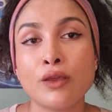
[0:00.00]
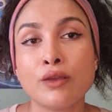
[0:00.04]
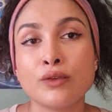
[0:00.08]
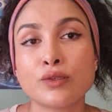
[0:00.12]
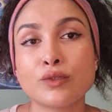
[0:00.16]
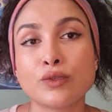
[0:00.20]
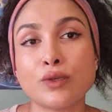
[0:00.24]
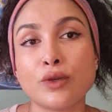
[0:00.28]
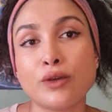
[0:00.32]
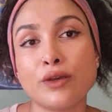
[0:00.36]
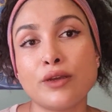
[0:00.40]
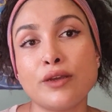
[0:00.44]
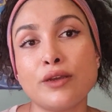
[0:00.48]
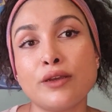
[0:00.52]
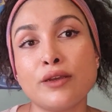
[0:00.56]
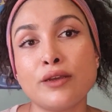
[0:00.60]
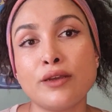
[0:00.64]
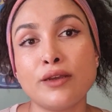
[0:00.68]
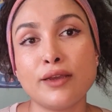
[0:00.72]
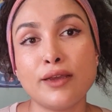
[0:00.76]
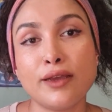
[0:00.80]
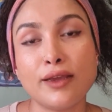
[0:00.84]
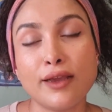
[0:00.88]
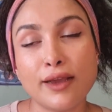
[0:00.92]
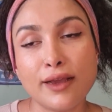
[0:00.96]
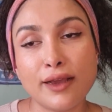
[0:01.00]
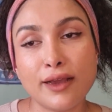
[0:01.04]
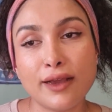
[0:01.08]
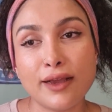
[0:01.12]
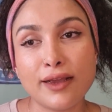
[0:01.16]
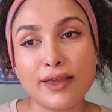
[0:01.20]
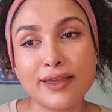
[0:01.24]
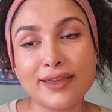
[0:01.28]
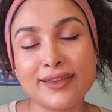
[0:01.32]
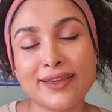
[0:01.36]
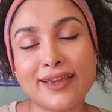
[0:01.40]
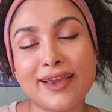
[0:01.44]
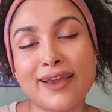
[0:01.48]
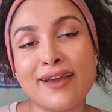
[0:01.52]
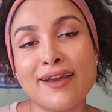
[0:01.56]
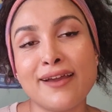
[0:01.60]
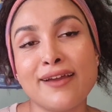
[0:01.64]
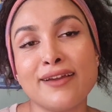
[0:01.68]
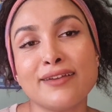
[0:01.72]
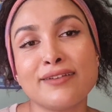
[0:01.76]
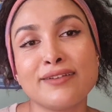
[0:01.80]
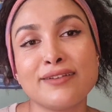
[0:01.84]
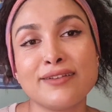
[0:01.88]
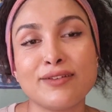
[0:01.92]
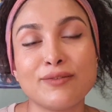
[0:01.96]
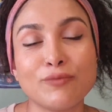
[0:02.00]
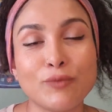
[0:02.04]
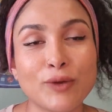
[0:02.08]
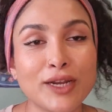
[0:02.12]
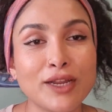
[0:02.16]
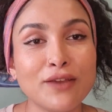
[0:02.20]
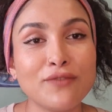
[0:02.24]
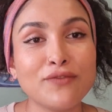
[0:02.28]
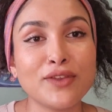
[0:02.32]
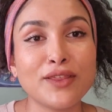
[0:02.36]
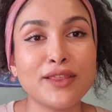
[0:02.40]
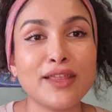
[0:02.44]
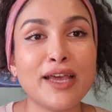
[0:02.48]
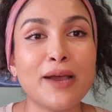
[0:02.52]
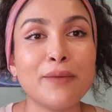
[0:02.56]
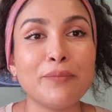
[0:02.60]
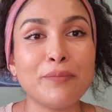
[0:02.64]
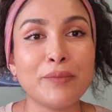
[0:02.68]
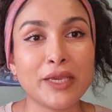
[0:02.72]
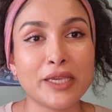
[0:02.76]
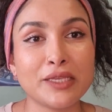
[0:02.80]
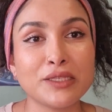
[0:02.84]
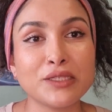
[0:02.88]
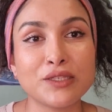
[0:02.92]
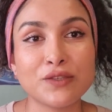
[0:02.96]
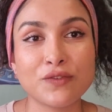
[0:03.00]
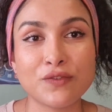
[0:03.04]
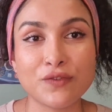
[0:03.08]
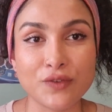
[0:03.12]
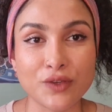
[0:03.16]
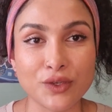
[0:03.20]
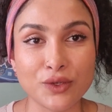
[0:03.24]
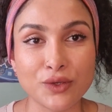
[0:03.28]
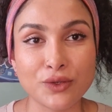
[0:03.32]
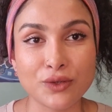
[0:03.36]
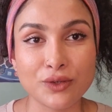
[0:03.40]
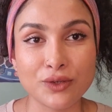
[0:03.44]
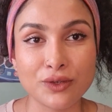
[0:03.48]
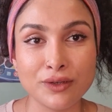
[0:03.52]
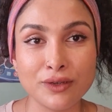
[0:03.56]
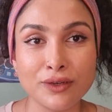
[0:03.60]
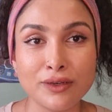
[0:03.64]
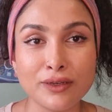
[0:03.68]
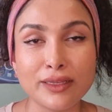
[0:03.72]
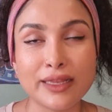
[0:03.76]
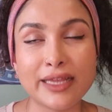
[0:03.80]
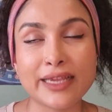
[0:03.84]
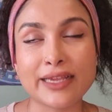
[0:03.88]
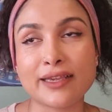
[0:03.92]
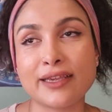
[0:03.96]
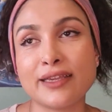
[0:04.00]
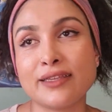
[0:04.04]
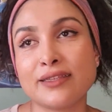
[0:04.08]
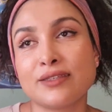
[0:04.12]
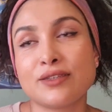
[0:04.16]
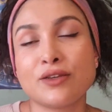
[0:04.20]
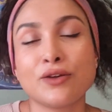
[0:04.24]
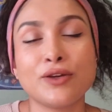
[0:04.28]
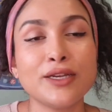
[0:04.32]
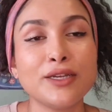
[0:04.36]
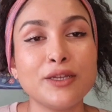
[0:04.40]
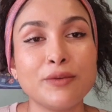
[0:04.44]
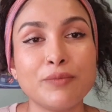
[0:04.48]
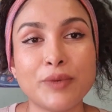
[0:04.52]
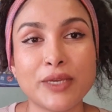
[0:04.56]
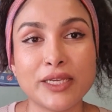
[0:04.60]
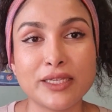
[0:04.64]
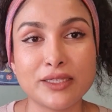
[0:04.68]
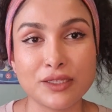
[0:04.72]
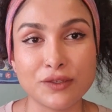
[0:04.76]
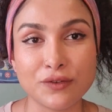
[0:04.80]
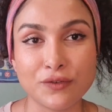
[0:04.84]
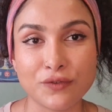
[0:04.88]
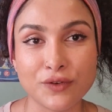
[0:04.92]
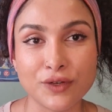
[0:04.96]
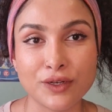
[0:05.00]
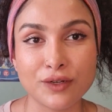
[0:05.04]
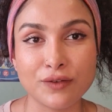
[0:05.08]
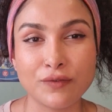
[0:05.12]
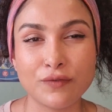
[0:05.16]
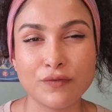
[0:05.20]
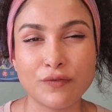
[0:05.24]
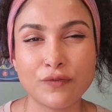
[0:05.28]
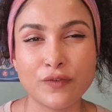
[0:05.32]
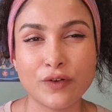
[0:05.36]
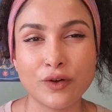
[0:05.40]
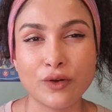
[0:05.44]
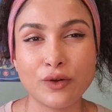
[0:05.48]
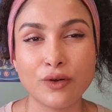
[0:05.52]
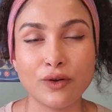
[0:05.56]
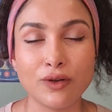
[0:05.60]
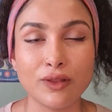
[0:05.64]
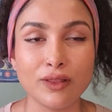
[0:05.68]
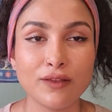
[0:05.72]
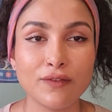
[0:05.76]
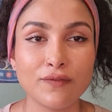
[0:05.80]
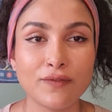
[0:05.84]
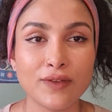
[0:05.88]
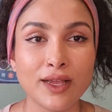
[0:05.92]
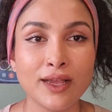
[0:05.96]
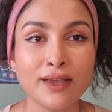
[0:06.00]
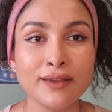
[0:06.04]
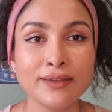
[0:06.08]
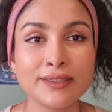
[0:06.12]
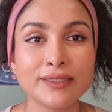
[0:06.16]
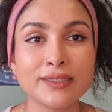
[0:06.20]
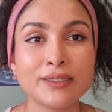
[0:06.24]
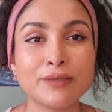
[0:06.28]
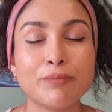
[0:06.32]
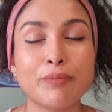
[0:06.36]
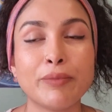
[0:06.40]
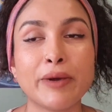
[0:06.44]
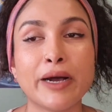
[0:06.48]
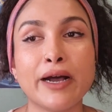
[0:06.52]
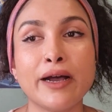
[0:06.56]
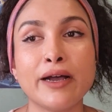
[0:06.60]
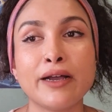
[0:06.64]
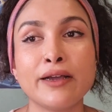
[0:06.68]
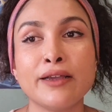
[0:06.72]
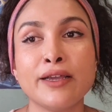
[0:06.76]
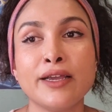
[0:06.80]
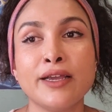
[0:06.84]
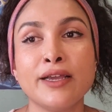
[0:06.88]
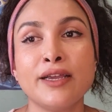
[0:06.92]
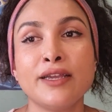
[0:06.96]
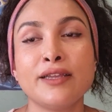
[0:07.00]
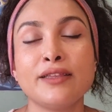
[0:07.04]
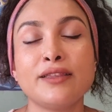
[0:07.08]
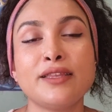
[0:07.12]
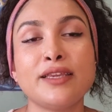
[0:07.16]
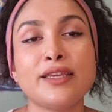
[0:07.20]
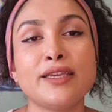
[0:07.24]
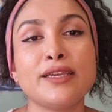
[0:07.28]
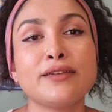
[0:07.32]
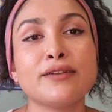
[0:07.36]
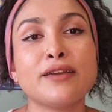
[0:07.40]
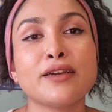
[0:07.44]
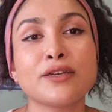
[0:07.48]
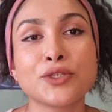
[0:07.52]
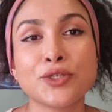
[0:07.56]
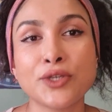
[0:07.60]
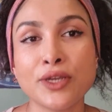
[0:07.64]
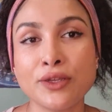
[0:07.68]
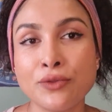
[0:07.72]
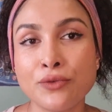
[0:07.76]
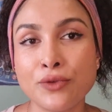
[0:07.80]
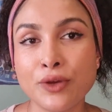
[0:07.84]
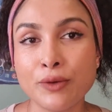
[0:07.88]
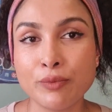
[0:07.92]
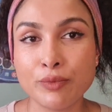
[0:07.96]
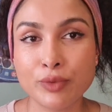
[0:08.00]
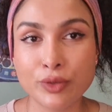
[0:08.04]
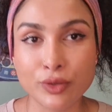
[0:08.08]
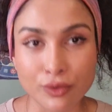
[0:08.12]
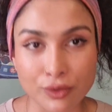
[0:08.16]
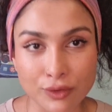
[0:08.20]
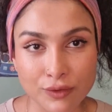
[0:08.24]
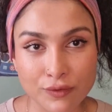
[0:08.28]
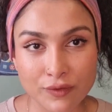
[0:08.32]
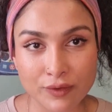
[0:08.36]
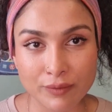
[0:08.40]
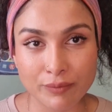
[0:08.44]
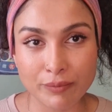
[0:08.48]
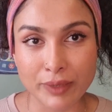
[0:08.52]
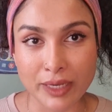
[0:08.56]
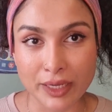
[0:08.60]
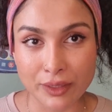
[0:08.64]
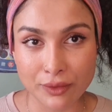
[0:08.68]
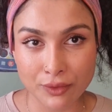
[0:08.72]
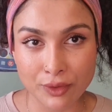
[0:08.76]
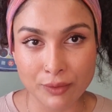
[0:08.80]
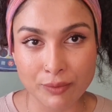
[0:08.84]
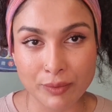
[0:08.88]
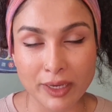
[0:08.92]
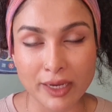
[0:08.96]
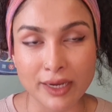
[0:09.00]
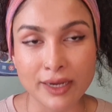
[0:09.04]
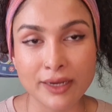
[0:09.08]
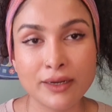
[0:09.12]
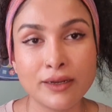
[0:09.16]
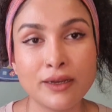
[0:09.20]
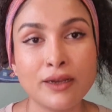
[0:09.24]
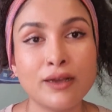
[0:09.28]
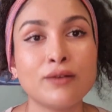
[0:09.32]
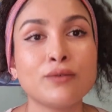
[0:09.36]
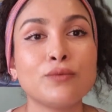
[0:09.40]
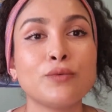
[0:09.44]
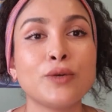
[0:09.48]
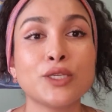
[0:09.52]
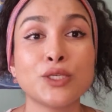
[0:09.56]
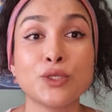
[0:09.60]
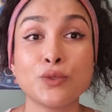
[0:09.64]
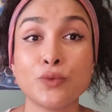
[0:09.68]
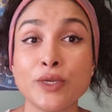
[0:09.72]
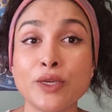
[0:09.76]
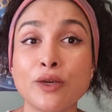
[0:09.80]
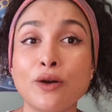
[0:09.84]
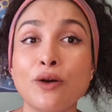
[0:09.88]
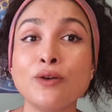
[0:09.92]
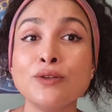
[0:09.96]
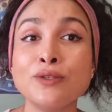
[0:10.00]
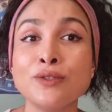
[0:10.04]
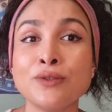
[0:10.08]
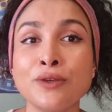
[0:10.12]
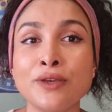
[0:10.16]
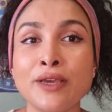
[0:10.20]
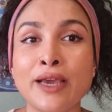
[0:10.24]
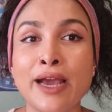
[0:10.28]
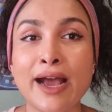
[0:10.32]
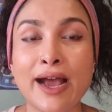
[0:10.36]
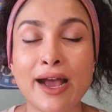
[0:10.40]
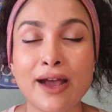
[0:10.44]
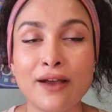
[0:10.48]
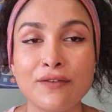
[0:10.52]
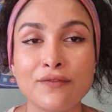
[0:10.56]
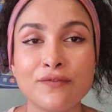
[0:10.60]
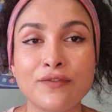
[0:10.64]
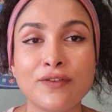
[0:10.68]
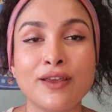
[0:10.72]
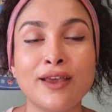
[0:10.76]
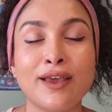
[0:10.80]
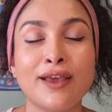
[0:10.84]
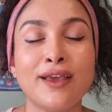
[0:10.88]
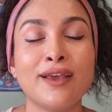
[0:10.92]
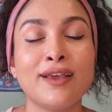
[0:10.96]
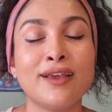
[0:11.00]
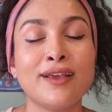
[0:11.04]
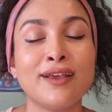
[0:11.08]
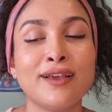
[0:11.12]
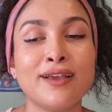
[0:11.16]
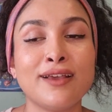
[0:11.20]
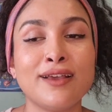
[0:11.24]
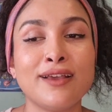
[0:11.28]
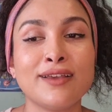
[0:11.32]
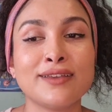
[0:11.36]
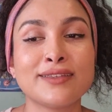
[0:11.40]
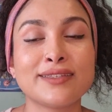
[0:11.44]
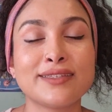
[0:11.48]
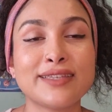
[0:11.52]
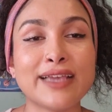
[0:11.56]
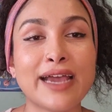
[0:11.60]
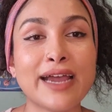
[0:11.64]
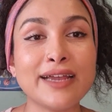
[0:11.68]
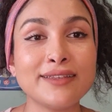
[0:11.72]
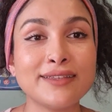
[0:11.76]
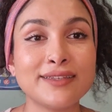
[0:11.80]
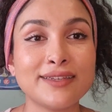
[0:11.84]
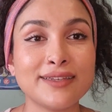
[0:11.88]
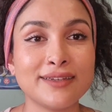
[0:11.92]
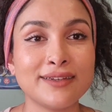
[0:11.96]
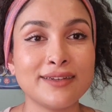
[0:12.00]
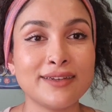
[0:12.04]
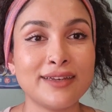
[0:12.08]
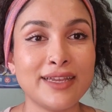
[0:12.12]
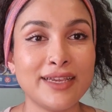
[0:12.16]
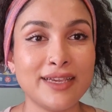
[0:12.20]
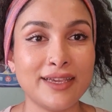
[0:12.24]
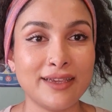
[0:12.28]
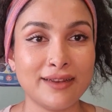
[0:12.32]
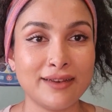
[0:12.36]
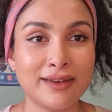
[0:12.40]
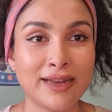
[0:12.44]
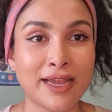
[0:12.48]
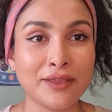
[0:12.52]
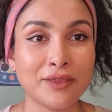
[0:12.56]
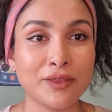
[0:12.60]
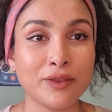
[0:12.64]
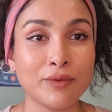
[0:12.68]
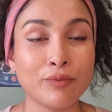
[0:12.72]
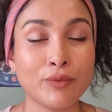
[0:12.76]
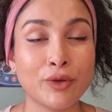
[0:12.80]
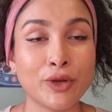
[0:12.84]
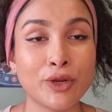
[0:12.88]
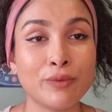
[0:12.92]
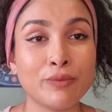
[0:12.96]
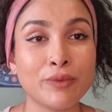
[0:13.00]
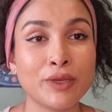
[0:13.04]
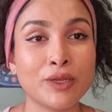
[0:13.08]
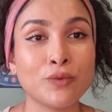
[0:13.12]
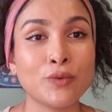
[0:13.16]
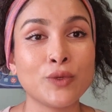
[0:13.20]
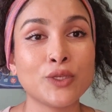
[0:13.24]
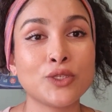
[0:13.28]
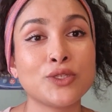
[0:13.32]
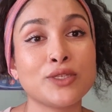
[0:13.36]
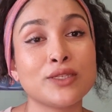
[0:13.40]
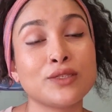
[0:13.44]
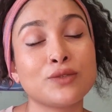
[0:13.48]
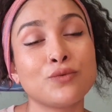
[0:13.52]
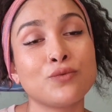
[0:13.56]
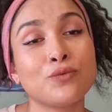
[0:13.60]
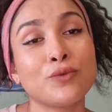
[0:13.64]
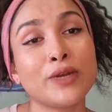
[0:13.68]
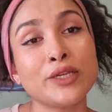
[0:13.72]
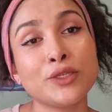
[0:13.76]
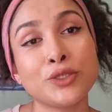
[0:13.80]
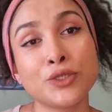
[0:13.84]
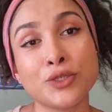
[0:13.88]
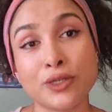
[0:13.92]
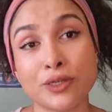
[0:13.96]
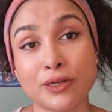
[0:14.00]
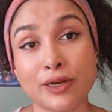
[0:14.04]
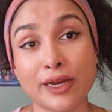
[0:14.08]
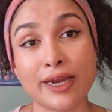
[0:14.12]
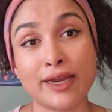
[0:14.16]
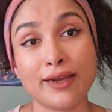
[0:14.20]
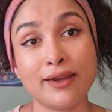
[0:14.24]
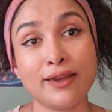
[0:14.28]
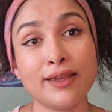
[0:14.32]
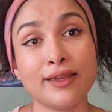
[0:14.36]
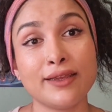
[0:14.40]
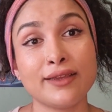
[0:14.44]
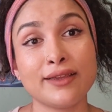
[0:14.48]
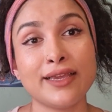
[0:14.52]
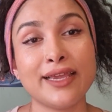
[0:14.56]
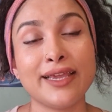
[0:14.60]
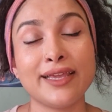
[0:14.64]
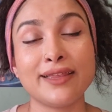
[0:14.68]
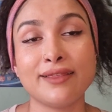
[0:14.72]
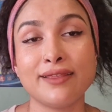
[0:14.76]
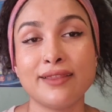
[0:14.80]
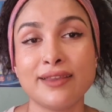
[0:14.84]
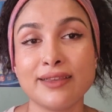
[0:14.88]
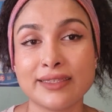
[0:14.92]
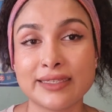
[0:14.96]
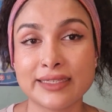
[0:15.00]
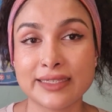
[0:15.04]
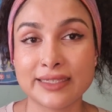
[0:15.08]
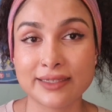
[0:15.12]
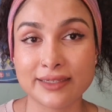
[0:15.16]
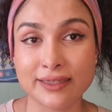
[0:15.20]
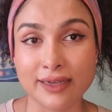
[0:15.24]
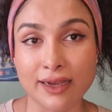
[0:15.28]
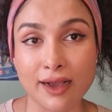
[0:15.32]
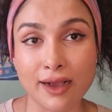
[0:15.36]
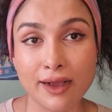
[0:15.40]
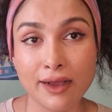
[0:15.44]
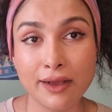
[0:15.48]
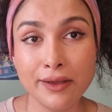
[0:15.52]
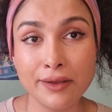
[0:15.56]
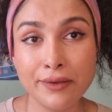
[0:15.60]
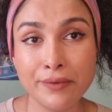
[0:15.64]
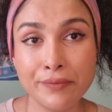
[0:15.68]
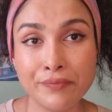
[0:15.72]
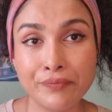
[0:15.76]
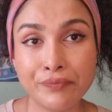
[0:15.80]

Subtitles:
So yeah, whatever that means for you, like it's going to be different for all of us. But the nakshatra Purva Bhadrapada, which we also have Saturn in at the moment, which is retrograding in this star.